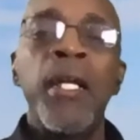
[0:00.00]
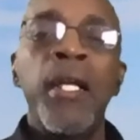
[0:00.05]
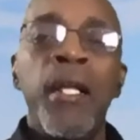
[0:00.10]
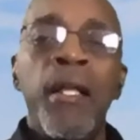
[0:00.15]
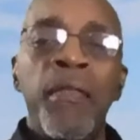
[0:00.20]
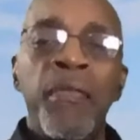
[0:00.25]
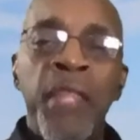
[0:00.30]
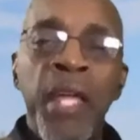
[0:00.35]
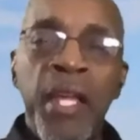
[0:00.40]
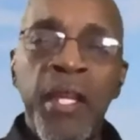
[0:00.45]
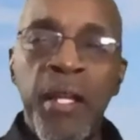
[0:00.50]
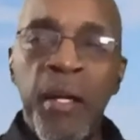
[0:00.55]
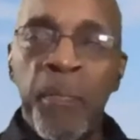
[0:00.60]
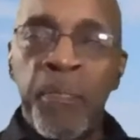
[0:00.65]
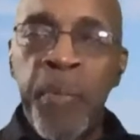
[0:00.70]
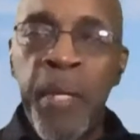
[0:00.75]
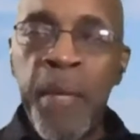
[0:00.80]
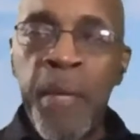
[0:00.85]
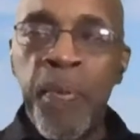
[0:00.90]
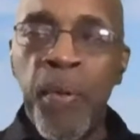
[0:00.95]
then the
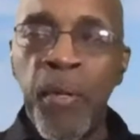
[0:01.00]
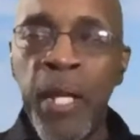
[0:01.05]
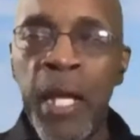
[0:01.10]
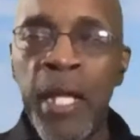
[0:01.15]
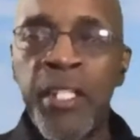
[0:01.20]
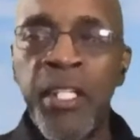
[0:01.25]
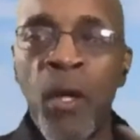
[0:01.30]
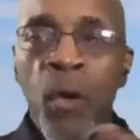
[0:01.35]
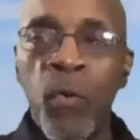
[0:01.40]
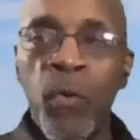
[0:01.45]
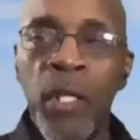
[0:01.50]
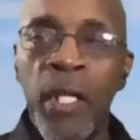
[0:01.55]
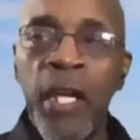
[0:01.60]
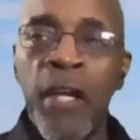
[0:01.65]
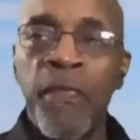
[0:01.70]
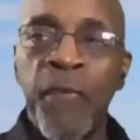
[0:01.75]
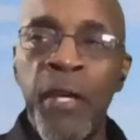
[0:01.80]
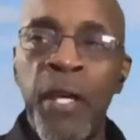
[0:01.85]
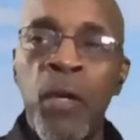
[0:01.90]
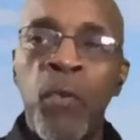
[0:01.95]
people that don't
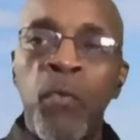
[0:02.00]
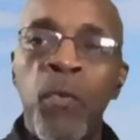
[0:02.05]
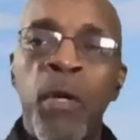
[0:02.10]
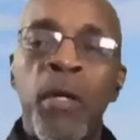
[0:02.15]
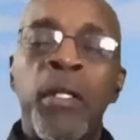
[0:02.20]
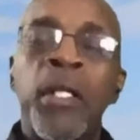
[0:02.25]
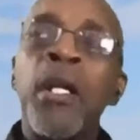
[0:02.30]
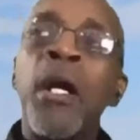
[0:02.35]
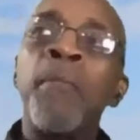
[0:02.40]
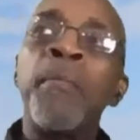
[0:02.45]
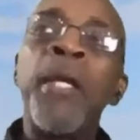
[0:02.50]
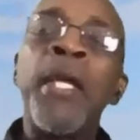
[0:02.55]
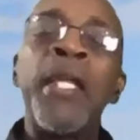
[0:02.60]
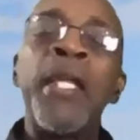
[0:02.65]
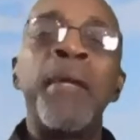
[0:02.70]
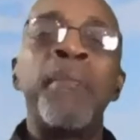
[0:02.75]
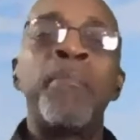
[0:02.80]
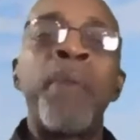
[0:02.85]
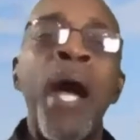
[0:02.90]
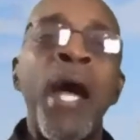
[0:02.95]
live here will come in
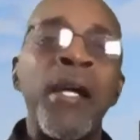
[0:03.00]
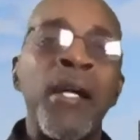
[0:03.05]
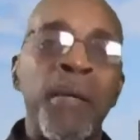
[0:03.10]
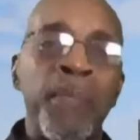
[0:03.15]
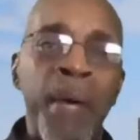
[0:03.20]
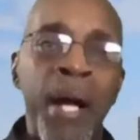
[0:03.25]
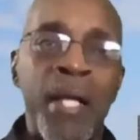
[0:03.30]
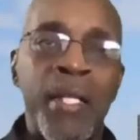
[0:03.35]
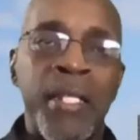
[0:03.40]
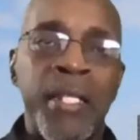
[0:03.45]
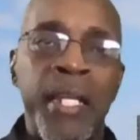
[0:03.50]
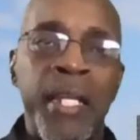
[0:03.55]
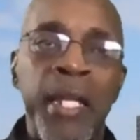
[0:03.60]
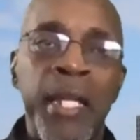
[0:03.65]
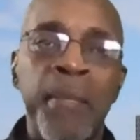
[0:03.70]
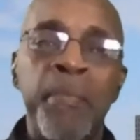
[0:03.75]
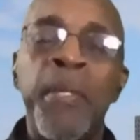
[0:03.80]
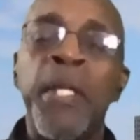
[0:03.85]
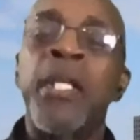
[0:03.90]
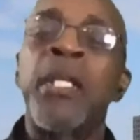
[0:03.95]
and buy up our
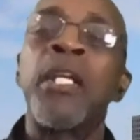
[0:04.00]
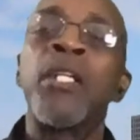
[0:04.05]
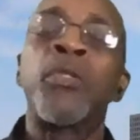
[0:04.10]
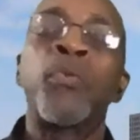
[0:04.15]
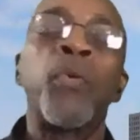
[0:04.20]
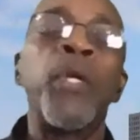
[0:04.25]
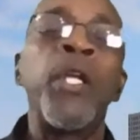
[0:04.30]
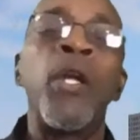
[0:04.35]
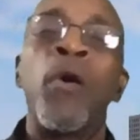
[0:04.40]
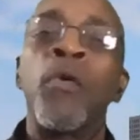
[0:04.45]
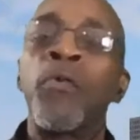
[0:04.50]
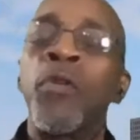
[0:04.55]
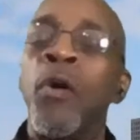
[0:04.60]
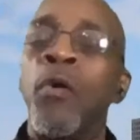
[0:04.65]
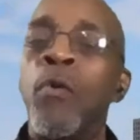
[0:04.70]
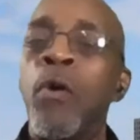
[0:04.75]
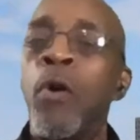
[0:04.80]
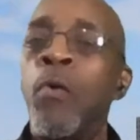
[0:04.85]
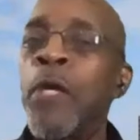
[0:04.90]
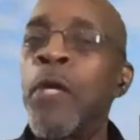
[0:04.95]
city because we don't know
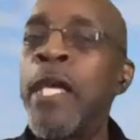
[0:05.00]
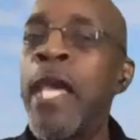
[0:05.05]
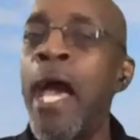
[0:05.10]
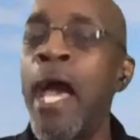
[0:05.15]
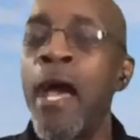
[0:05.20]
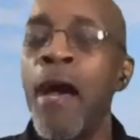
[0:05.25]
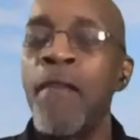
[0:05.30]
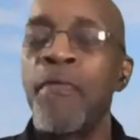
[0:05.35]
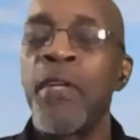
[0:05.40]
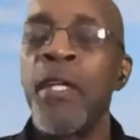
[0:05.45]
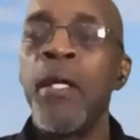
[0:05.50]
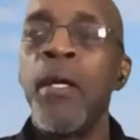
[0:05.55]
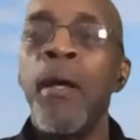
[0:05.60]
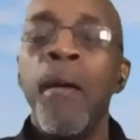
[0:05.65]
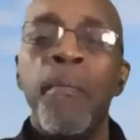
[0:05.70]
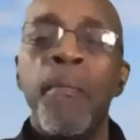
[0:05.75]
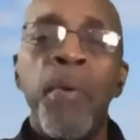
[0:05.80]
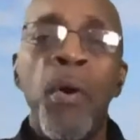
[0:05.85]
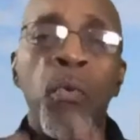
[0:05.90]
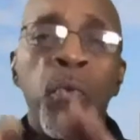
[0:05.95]
what we have.
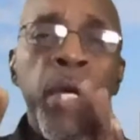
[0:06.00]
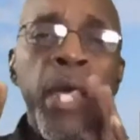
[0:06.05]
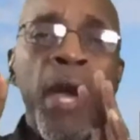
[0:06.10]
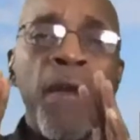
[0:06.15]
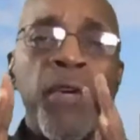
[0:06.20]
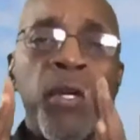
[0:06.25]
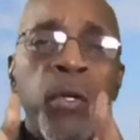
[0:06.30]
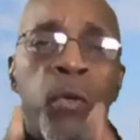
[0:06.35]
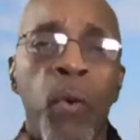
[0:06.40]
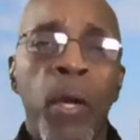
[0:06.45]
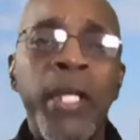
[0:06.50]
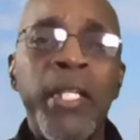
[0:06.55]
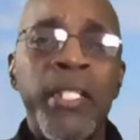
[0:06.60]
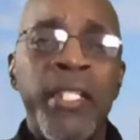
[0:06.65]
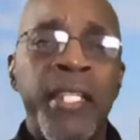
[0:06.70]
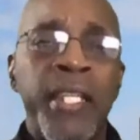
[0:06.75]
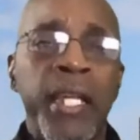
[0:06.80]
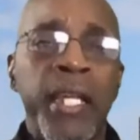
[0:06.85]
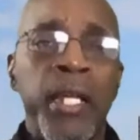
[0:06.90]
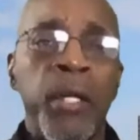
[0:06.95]
But we have a great
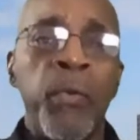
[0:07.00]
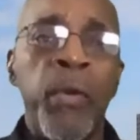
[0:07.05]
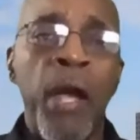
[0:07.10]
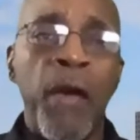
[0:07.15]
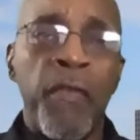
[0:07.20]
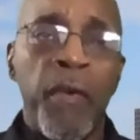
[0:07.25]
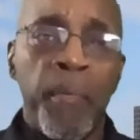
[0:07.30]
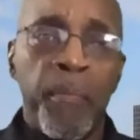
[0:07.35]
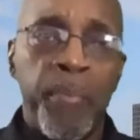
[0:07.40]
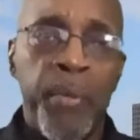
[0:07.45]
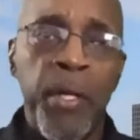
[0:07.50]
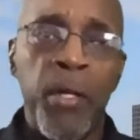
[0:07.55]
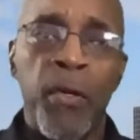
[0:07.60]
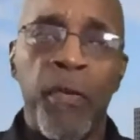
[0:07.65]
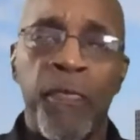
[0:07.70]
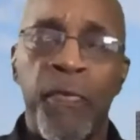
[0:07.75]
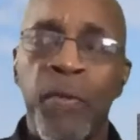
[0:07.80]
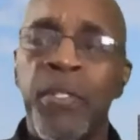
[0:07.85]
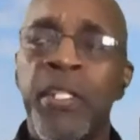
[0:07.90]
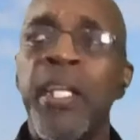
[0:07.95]
city. We have a
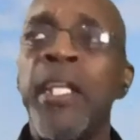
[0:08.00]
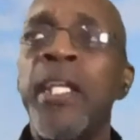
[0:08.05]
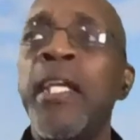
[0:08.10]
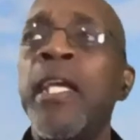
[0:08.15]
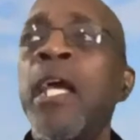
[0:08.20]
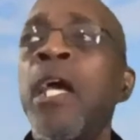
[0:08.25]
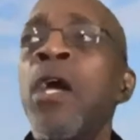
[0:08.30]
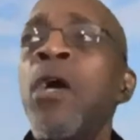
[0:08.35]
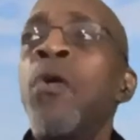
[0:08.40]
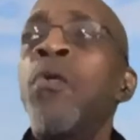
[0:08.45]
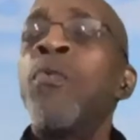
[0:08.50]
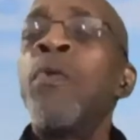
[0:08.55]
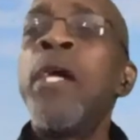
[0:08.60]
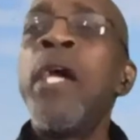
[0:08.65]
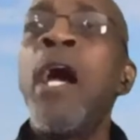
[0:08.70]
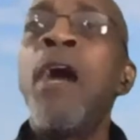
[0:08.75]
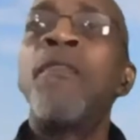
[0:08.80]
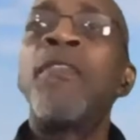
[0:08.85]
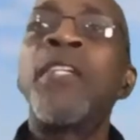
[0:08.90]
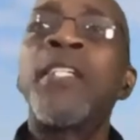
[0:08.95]
beautiful city. We
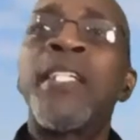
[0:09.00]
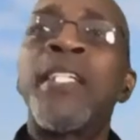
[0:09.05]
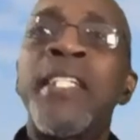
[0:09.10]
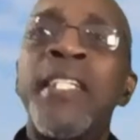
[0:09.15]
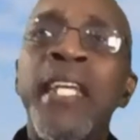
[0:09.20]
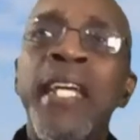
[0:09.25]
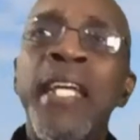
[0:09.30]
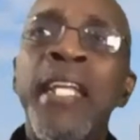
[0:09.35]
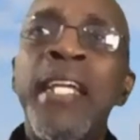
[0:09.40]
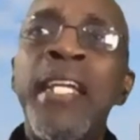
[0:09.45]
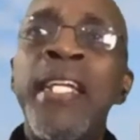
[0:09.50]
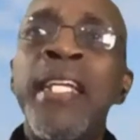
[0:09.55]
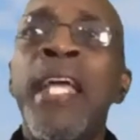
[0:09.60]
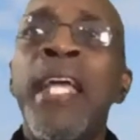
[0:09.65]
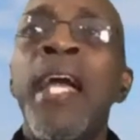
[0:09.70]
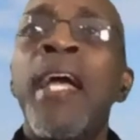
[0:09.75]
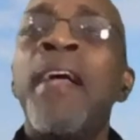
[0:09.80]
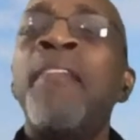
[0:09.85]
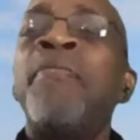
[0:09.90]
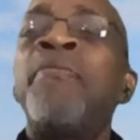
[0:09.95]
have a city
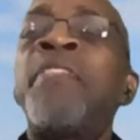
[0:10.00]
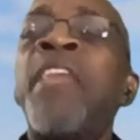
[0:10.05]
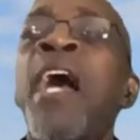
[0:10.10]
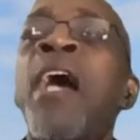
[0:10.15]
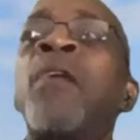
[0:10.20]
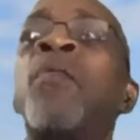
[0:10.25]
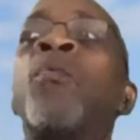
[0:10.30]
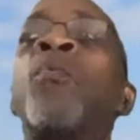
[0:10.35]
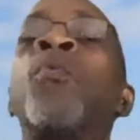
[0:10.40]
that